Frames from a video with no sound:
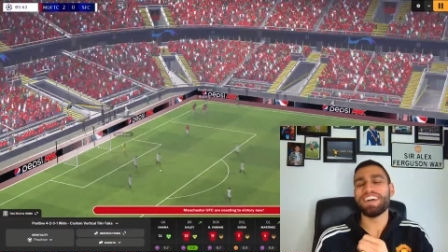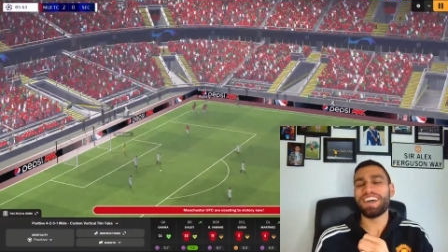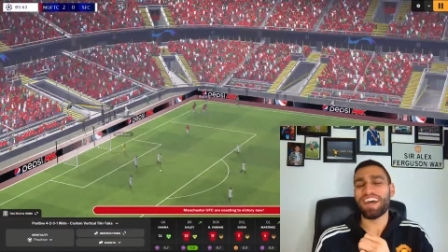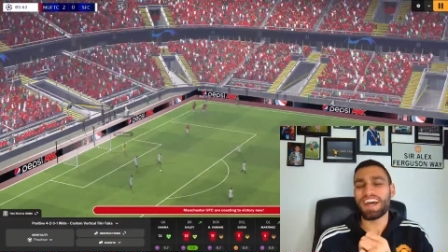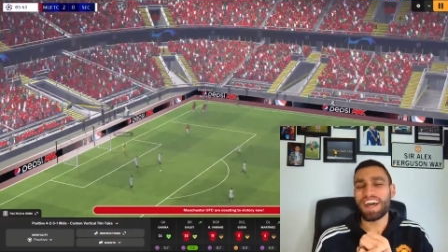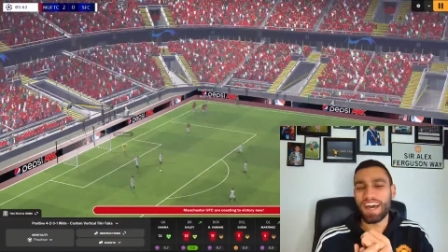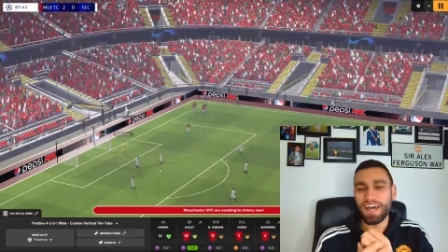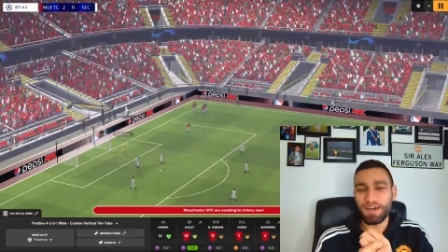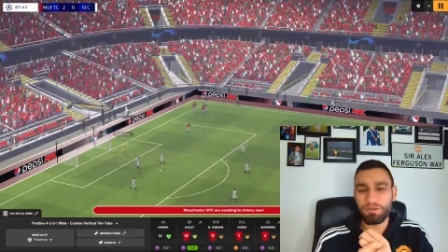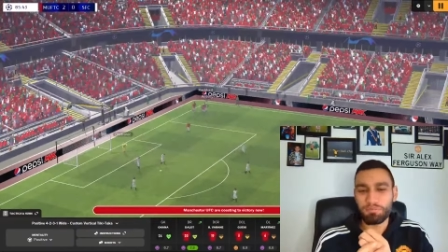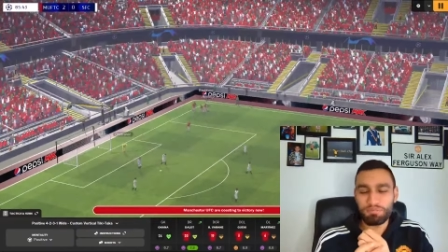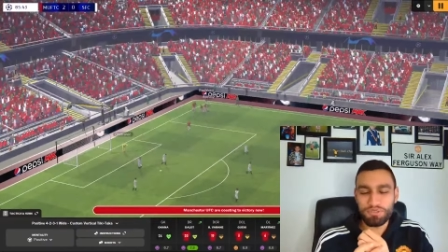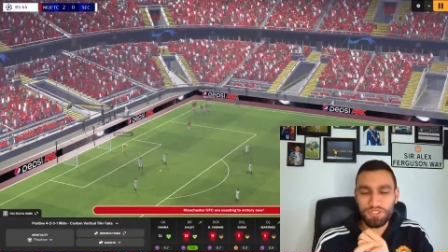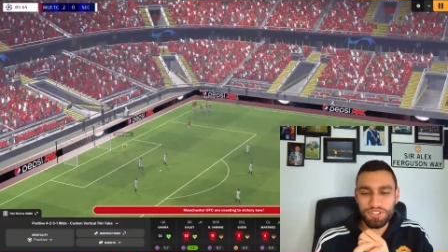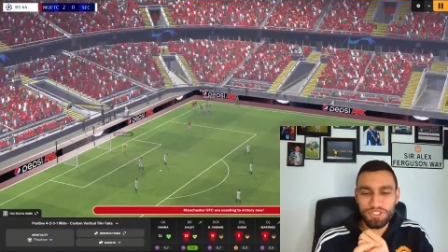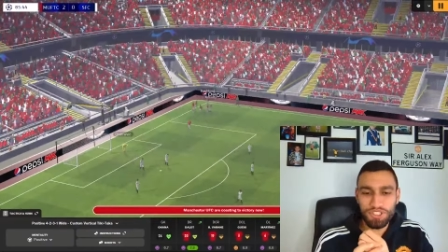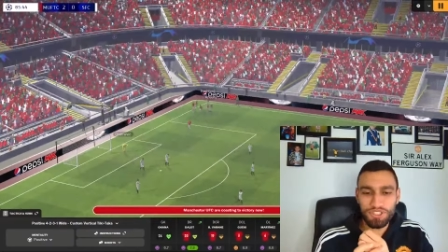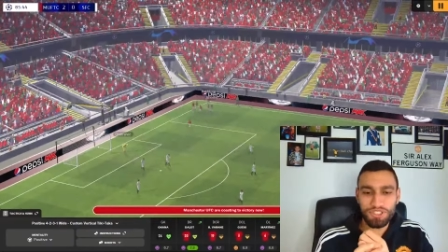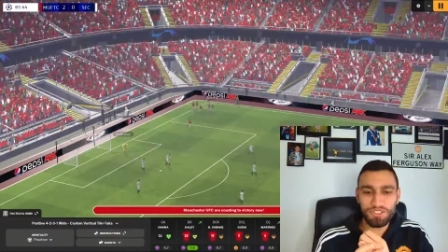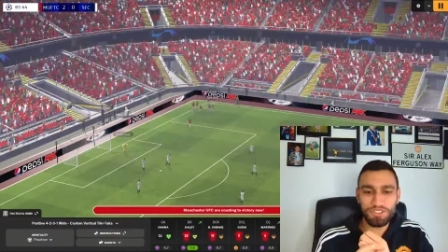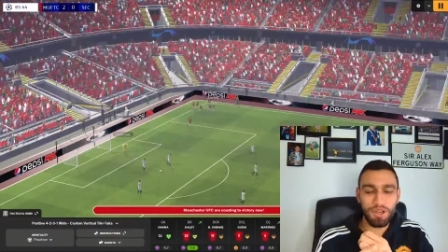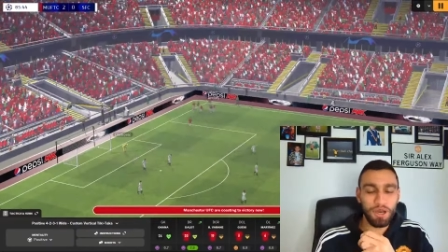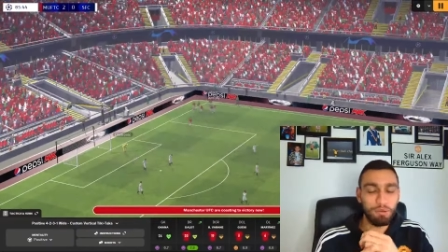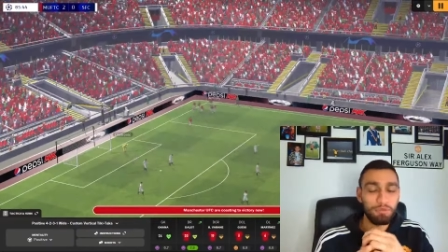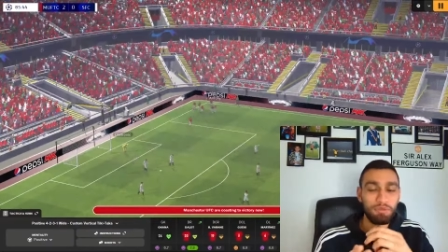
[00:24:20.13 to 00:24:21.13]

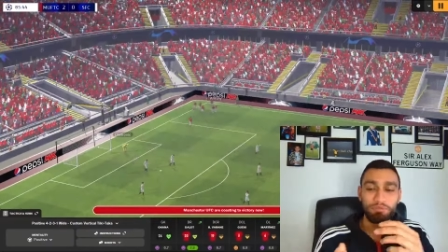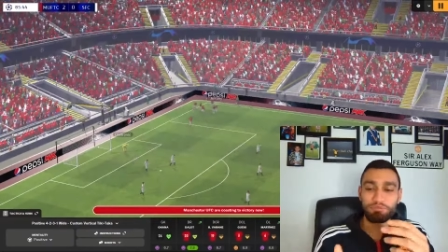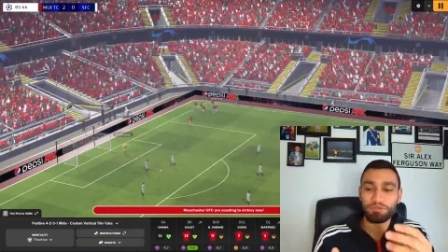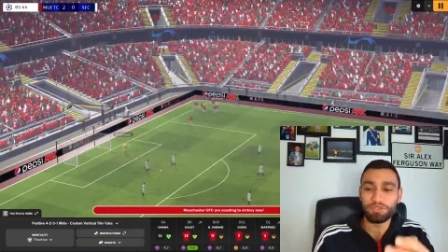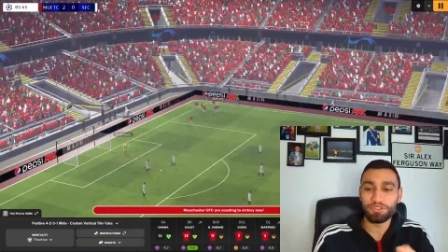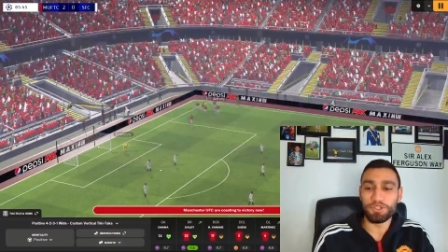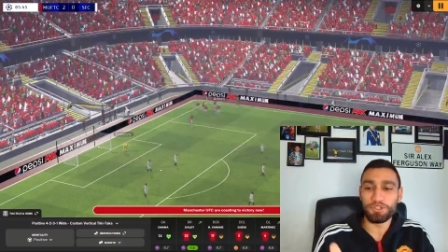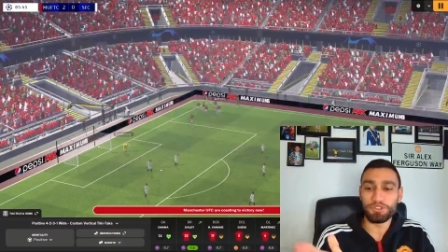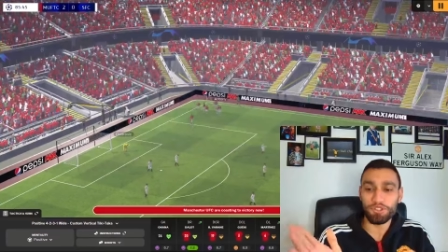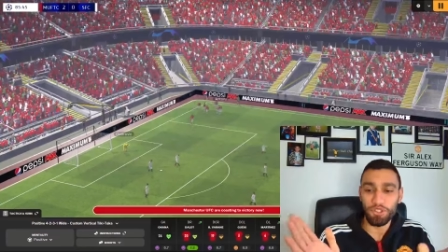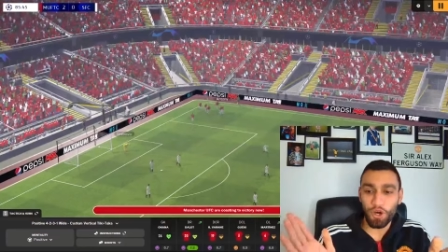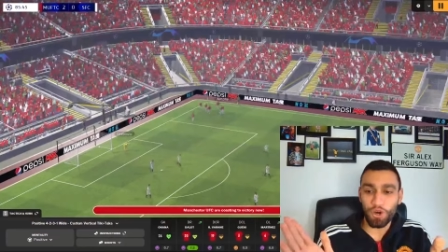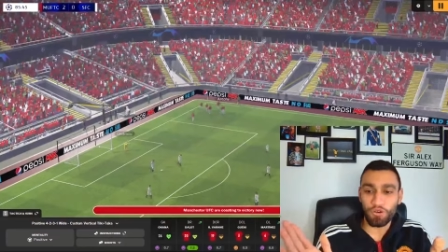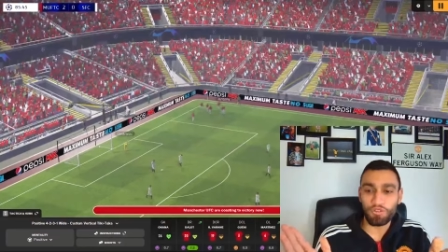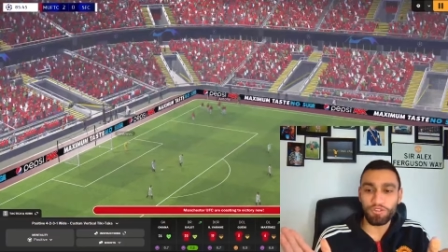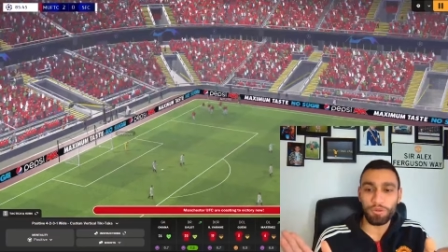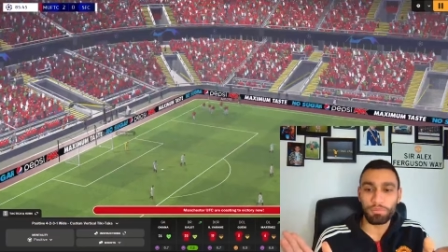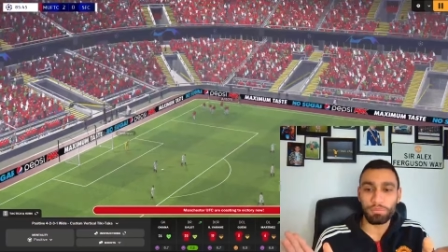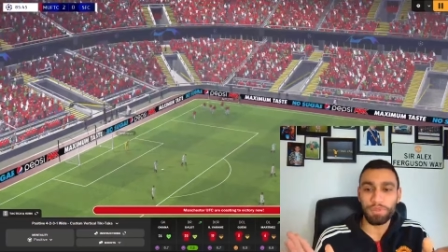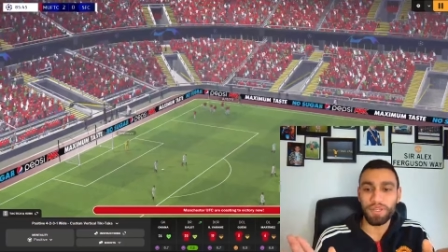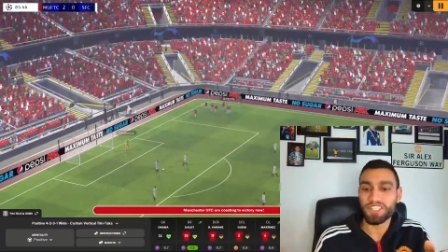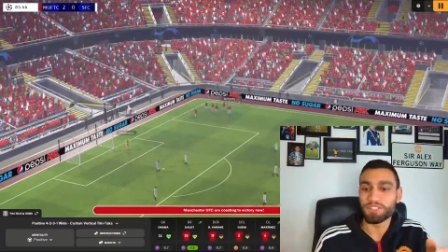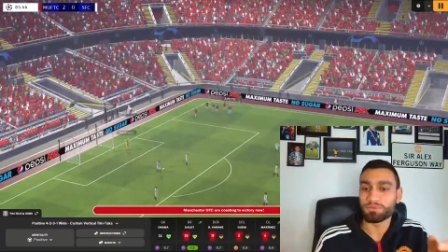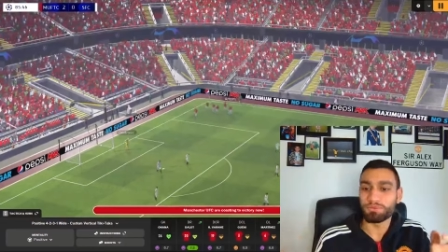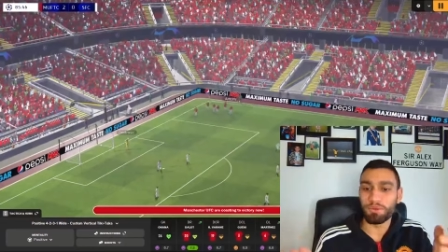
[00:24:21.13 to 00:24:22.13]
Absolute. I mean, Bruno's off the
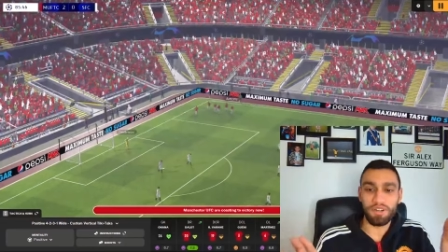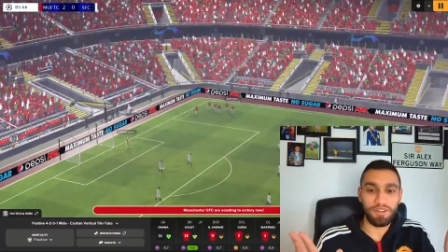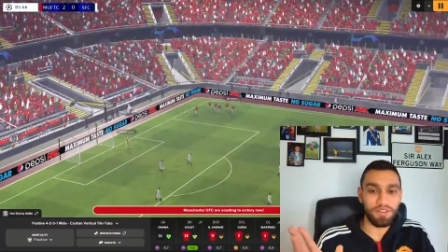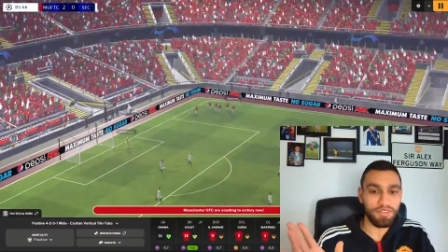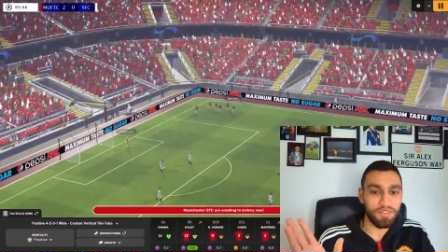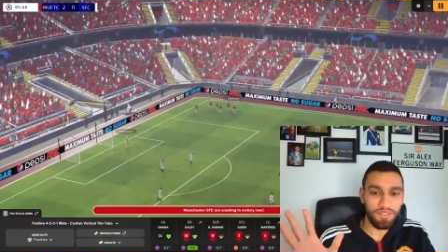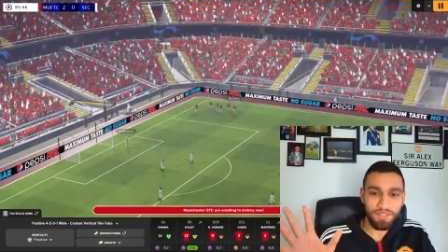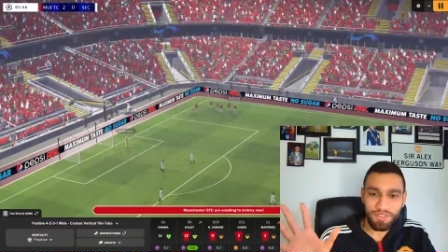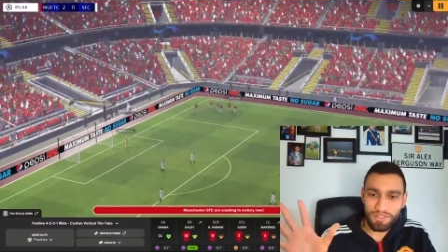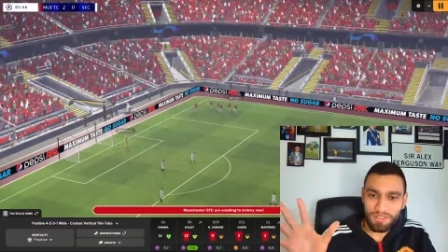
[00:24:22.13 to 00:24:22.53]
pitch, but